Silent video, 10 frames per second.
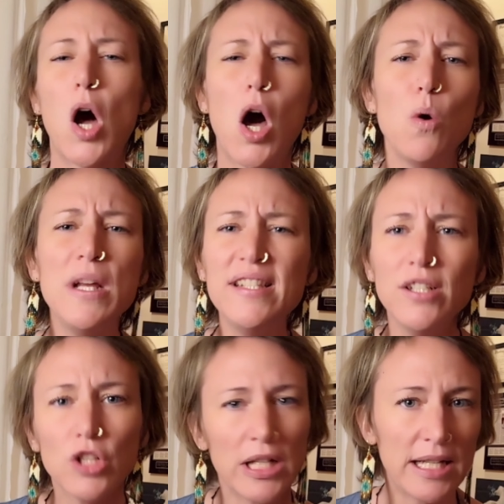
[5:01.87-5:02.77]
always a
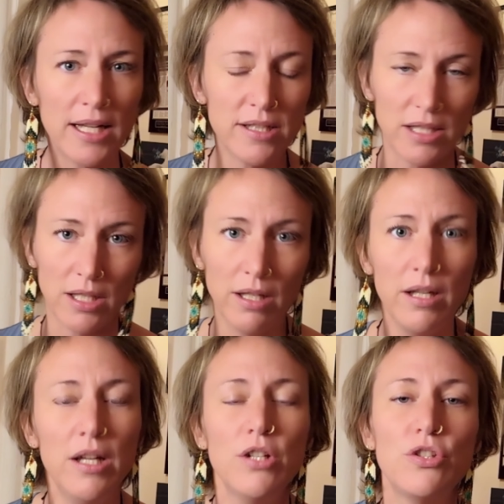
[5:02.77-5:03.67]
great idea
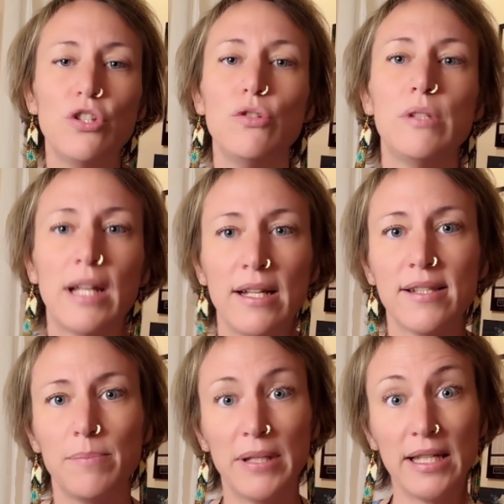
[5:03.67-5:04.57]
to do
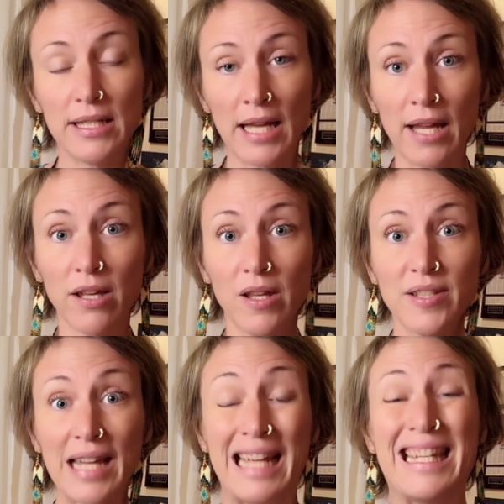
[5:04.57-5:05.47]
nice big
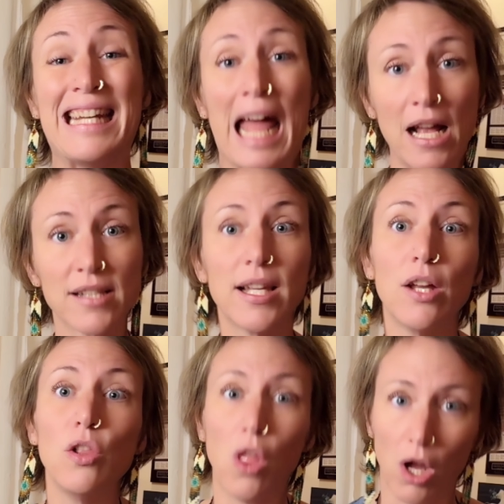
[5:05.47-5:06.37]
inhales and then
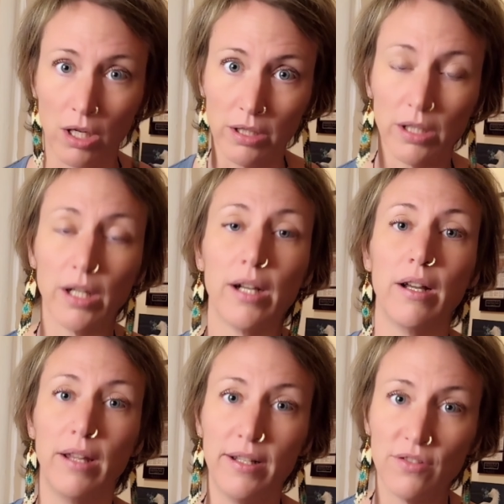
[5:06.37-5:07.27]
exhale longer
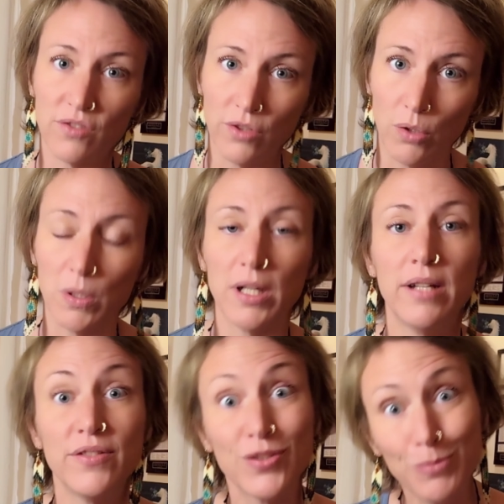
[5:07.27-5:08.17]
and slower
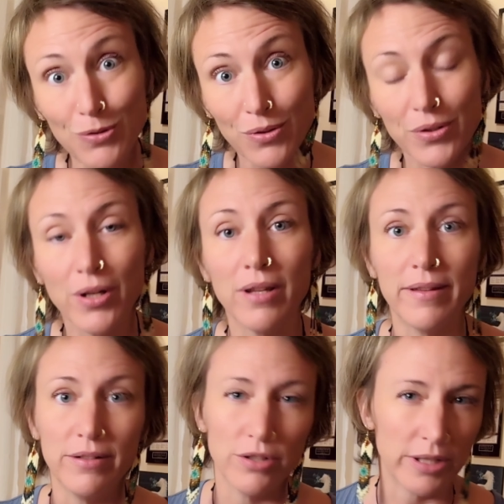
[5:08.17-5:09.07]
and smoother
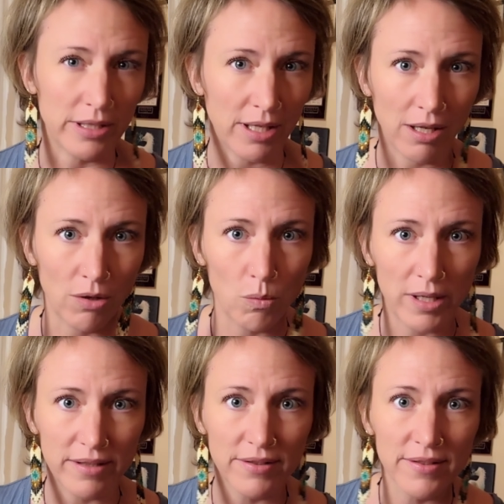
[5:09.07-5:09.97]
than your inhale
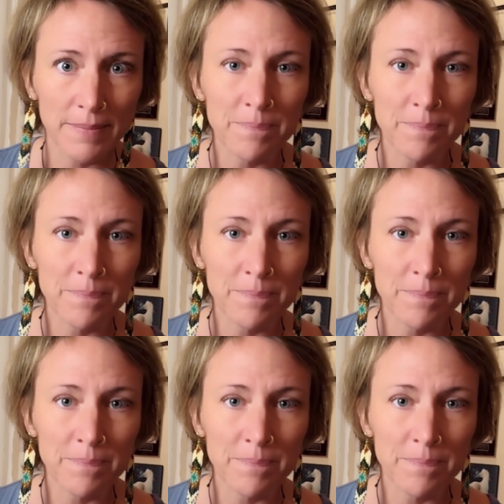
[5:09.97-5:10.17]
was.